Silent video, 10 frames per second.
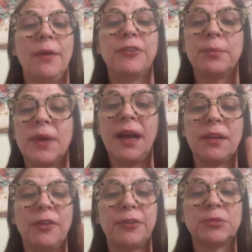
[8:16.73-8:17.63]

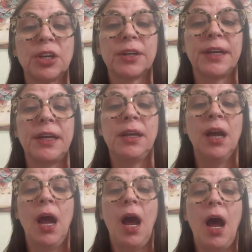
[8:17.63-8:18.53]
hello from Turkey,
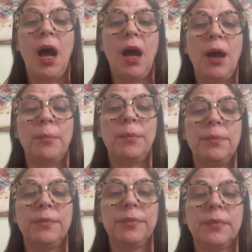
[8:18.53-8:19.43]

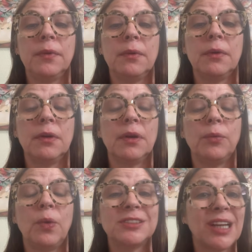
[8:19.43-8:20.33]

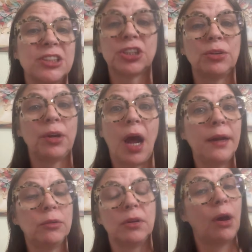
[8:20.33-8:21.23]
once I show you, I
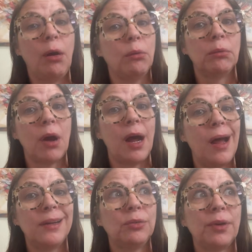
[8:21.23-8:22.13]
don't know.
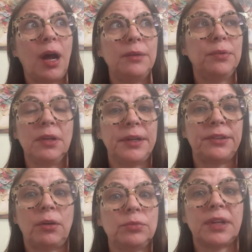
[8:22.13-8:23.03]
I really
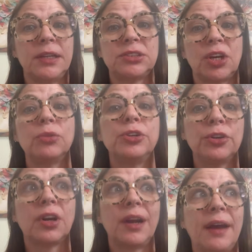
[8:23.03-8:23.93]
don't think so.
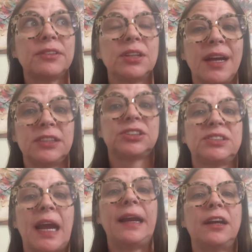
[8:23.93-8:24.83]
You're going to have to, like,
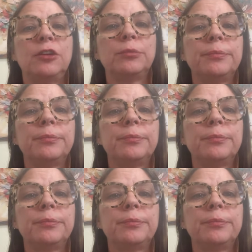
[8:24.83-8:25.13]
stain it.